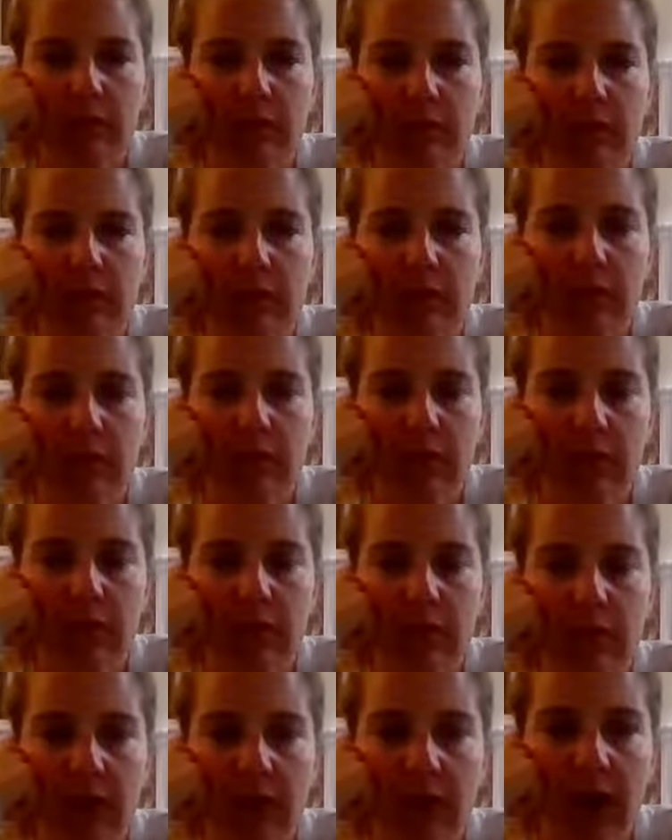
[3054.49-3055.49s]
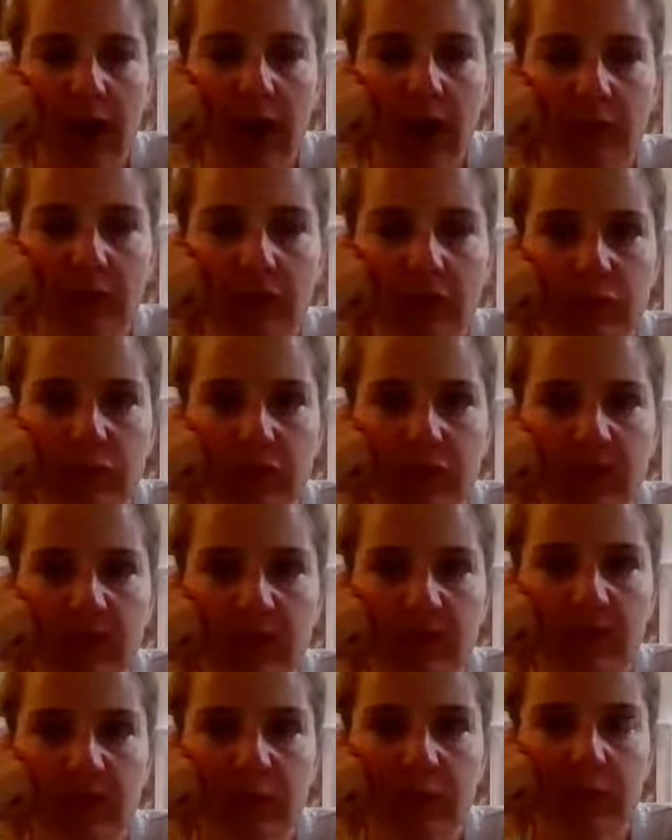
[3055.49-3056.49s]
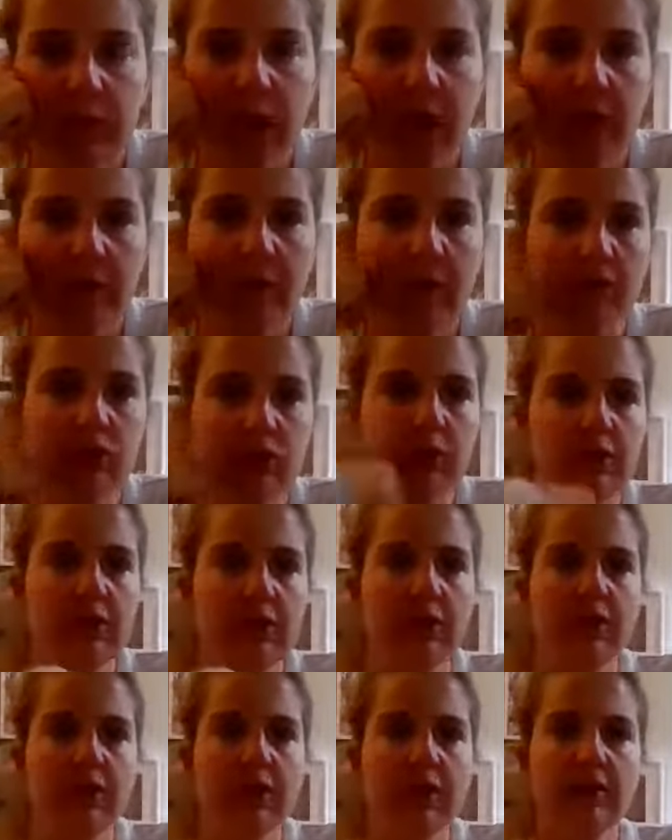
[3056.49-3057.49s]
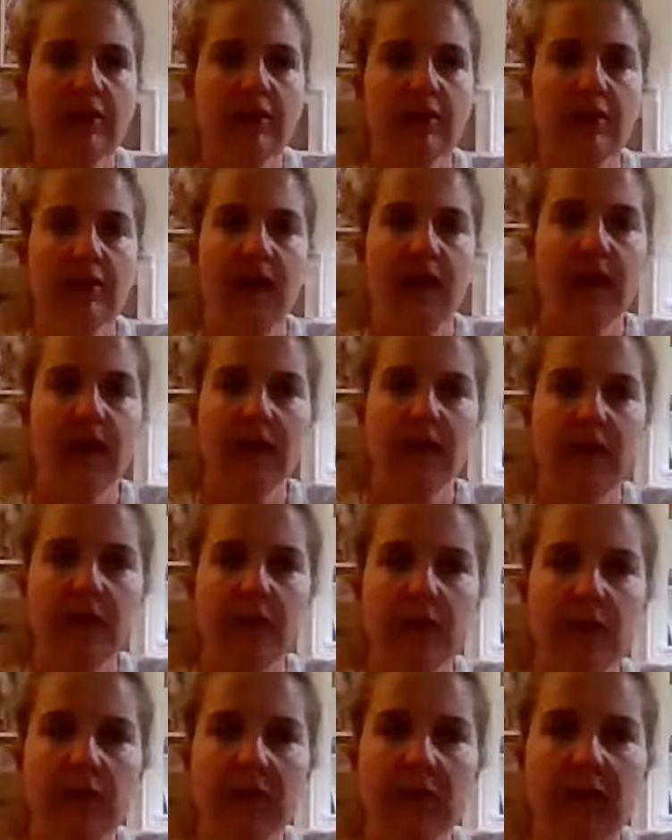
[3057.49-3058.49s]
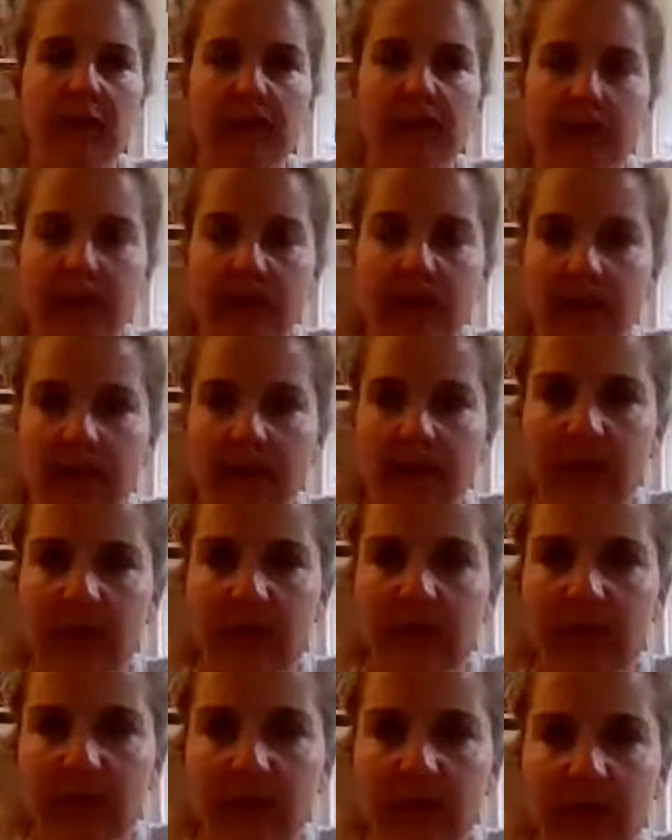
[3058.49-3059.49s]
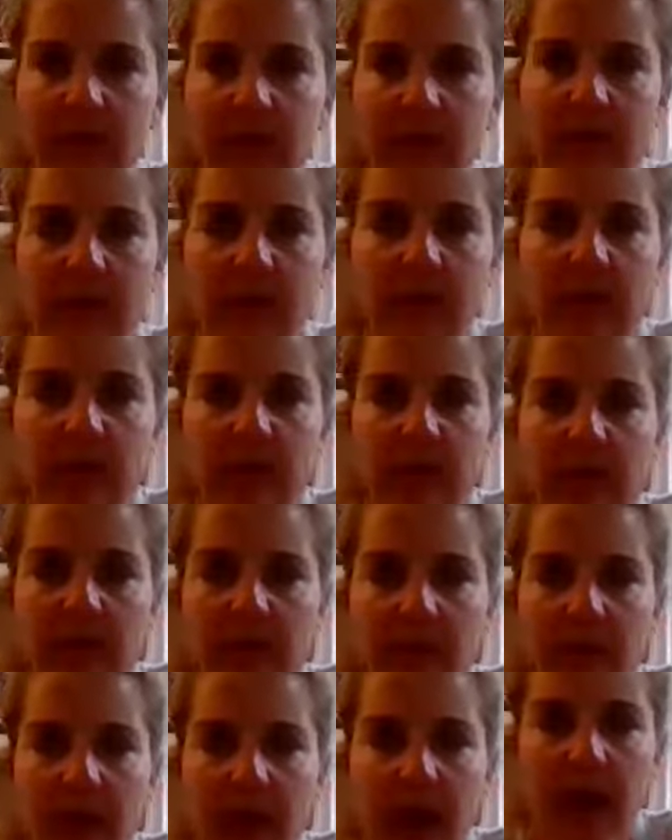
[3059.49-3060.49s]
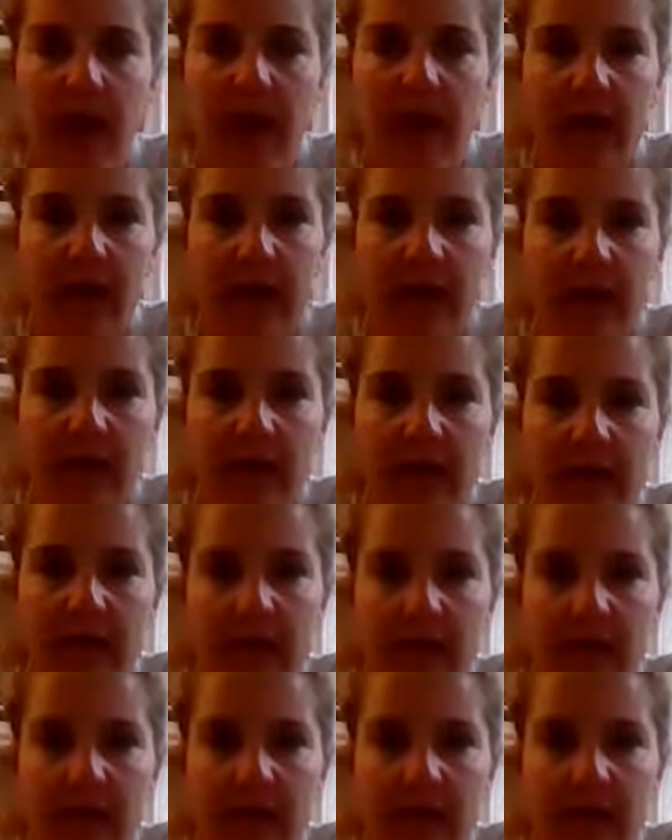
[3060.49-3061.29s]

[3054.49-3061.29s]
you're using your block, squeeze your block between your inner thighs. So again, connecting the inner thigh,